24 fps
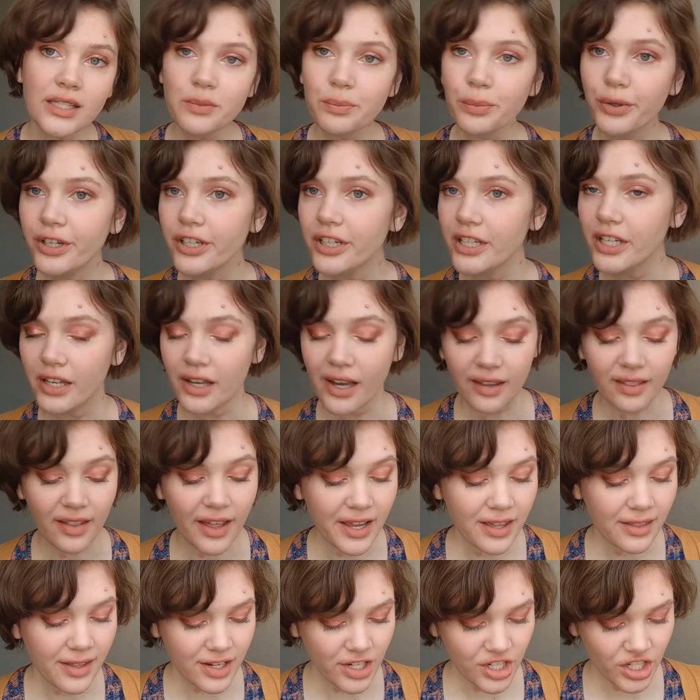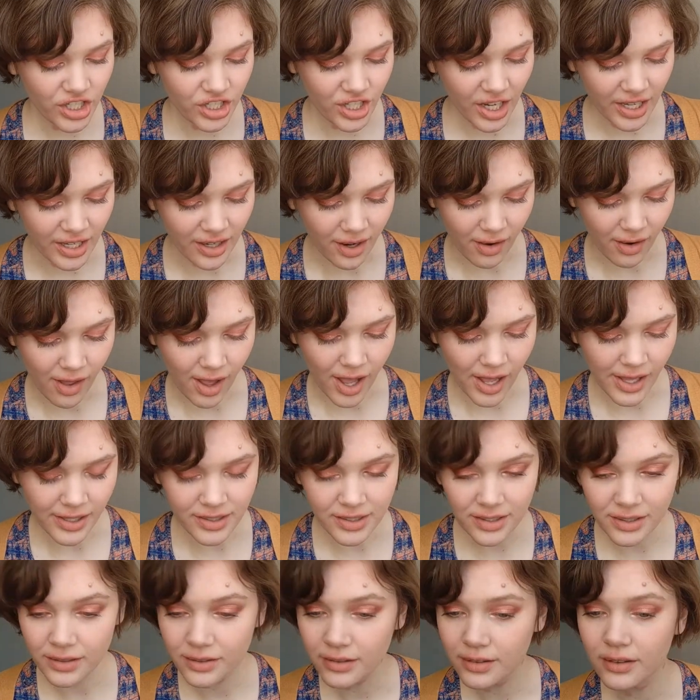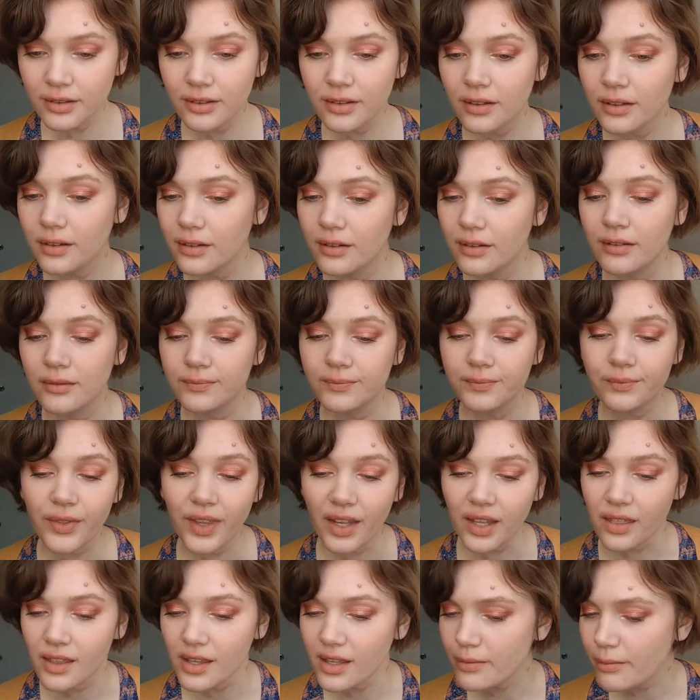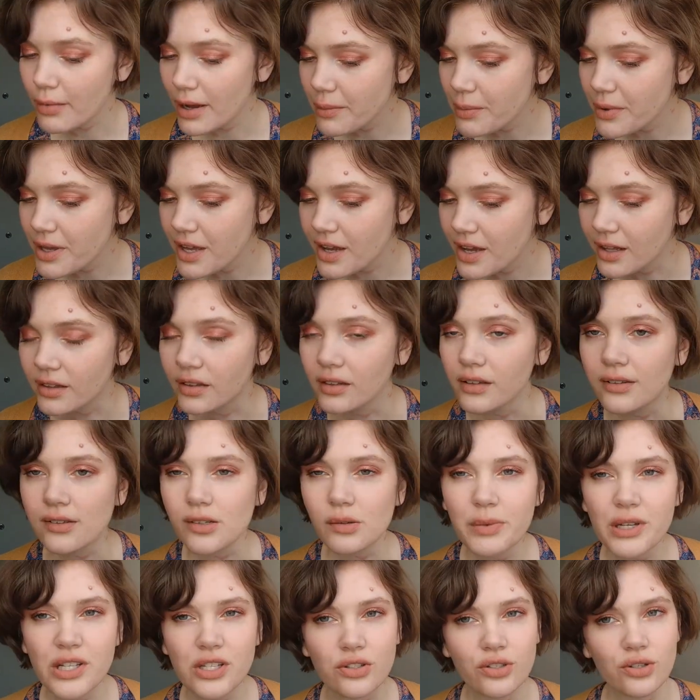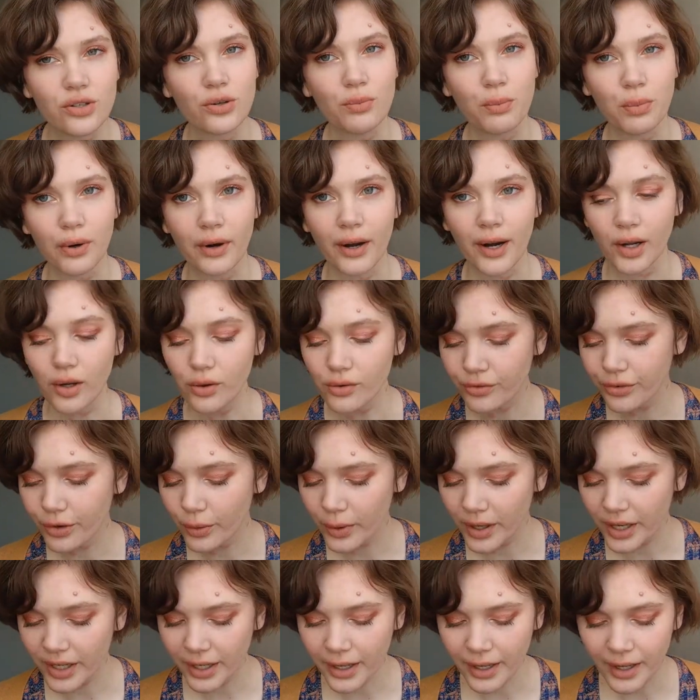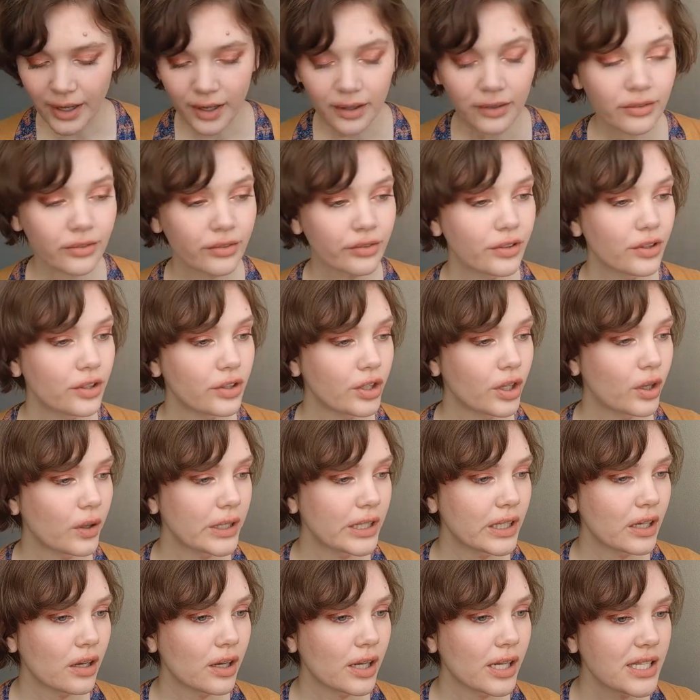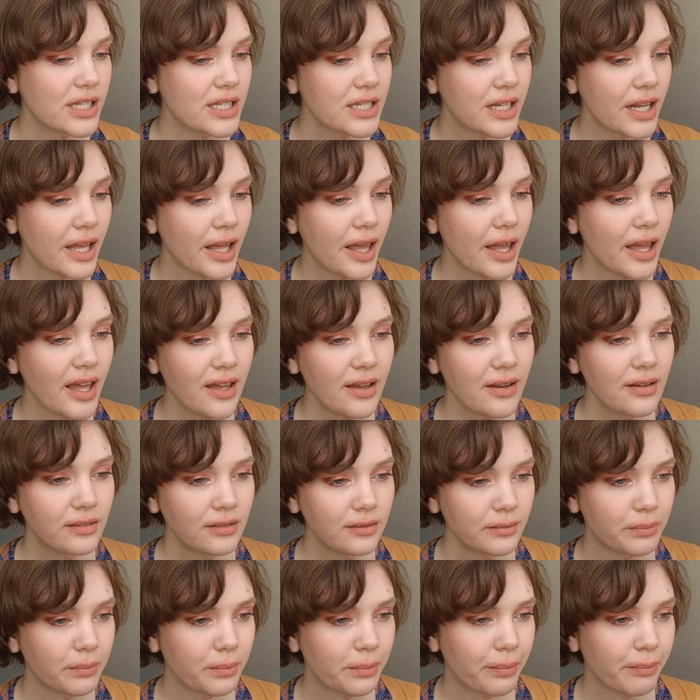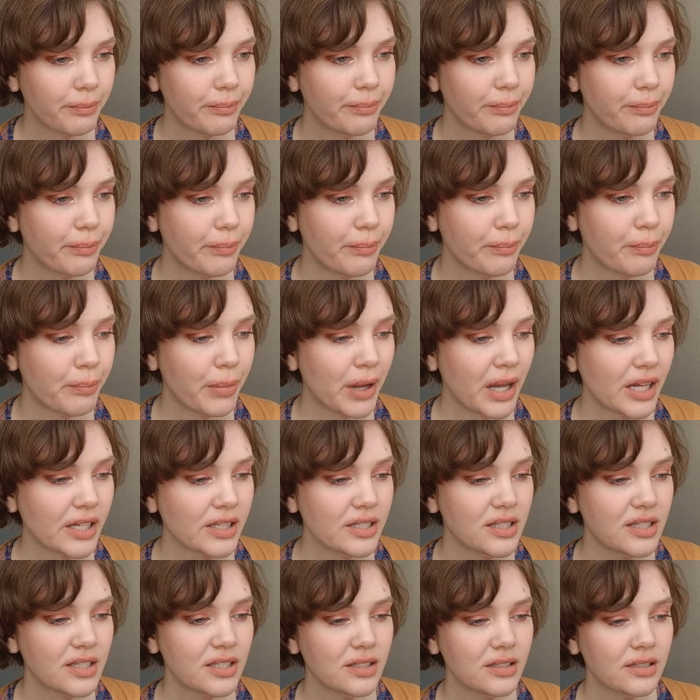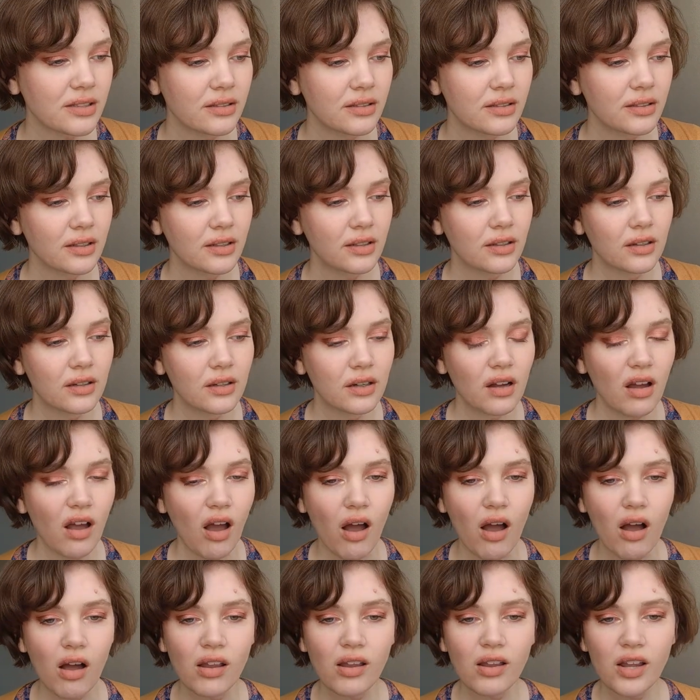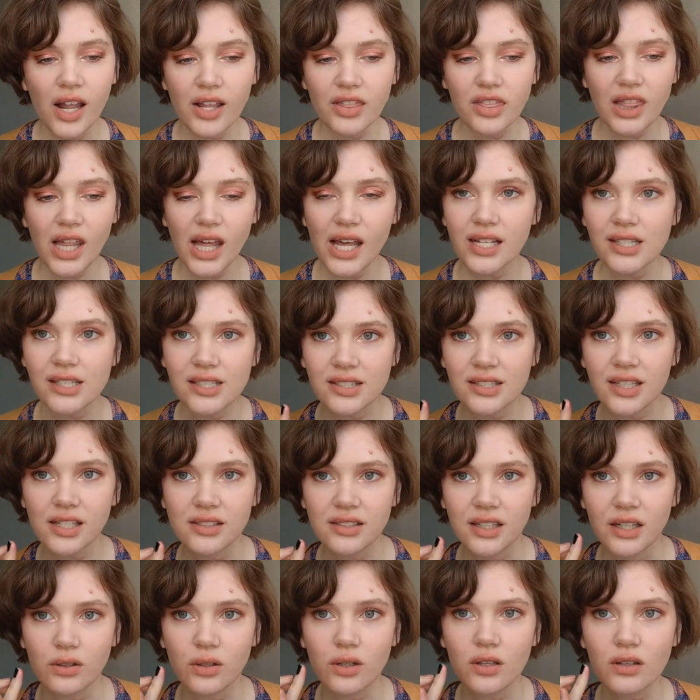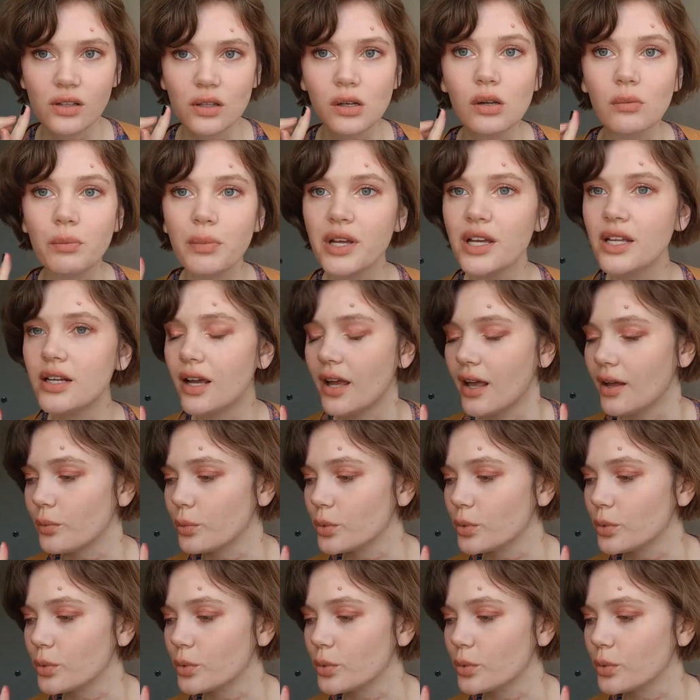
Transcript: that's pretty. I like that shade a lot. I think it might be a little bit too brown for what I have going on today, but I'll let that set down a little bit